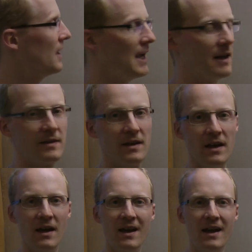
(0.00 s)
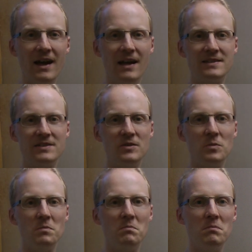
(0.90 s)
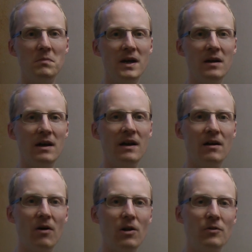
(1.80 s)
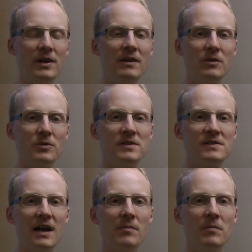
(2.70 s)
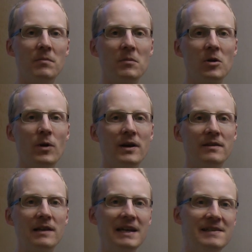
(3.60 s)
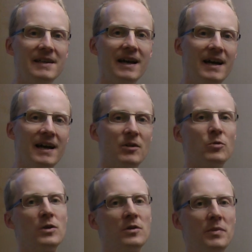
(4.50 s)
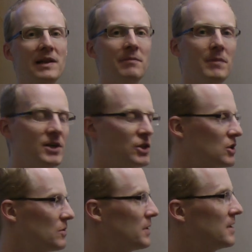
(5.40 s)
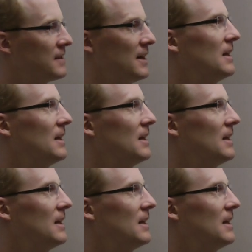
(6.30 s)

and as you may uh, already noticed, I'm quite the lazy guy. I don't want to build much because I